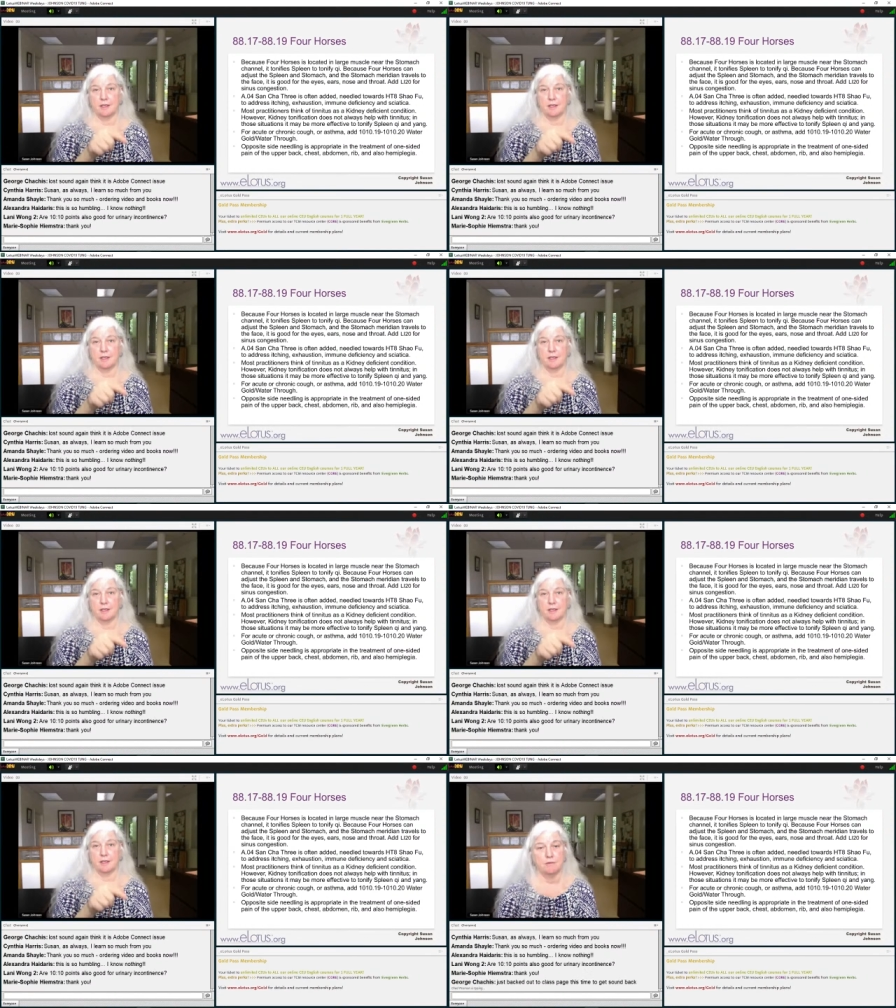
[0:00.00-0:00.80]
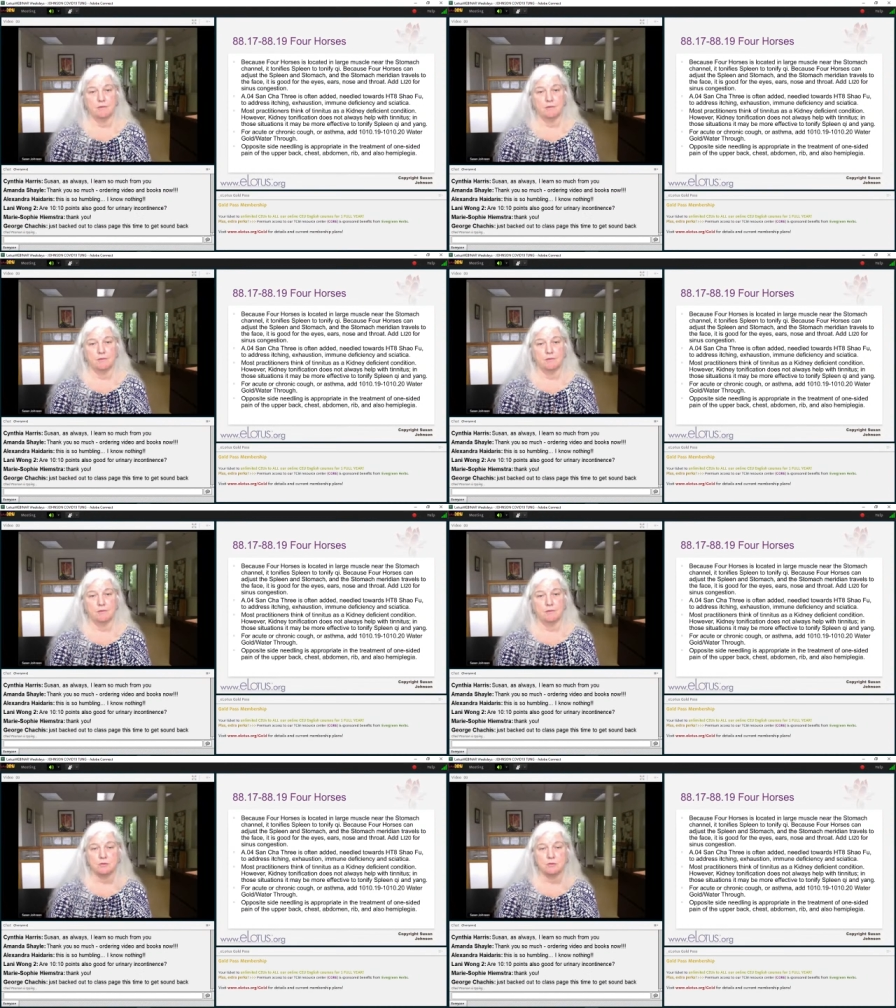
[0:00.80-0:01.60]
Okay, fabulous
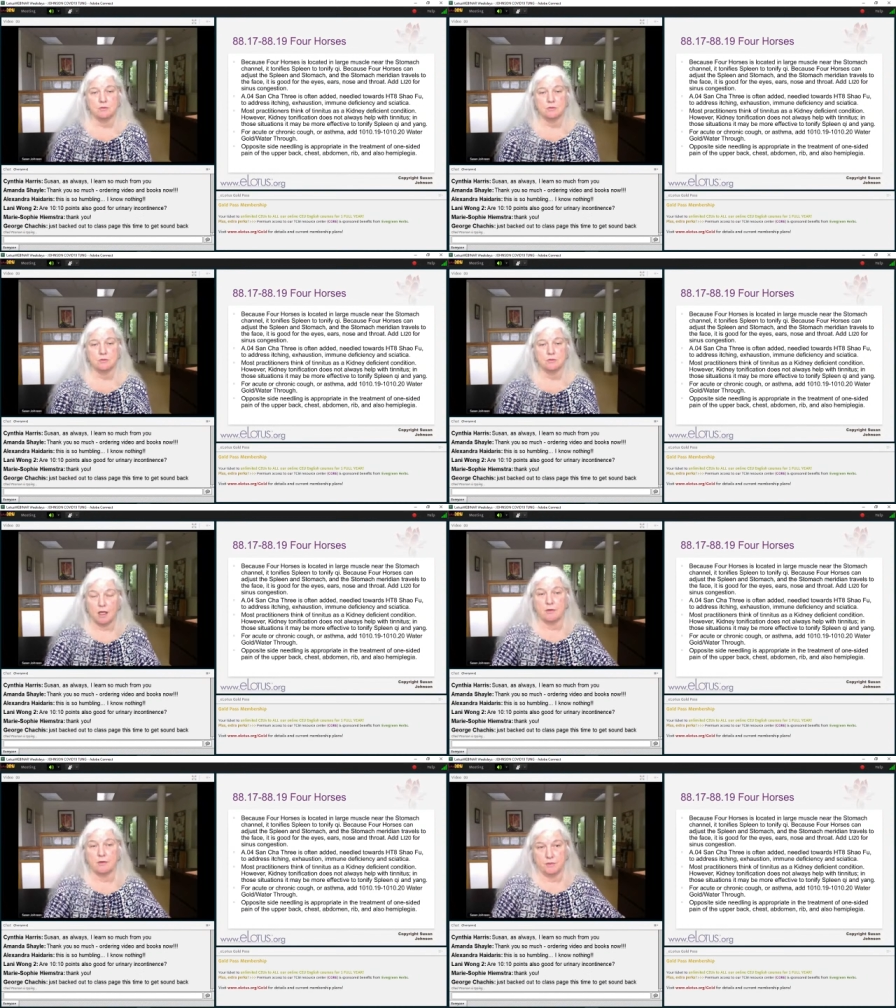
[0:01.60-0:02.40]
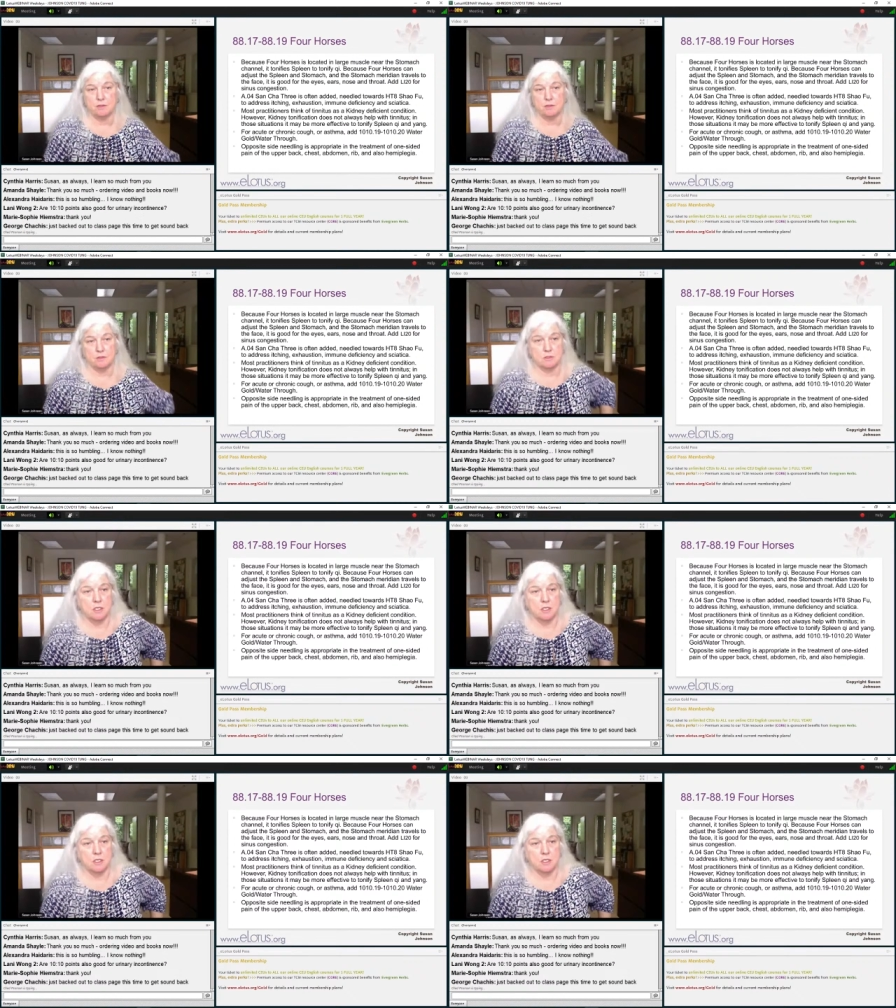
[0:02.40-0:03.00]
treatment. Now that's a lot of needles.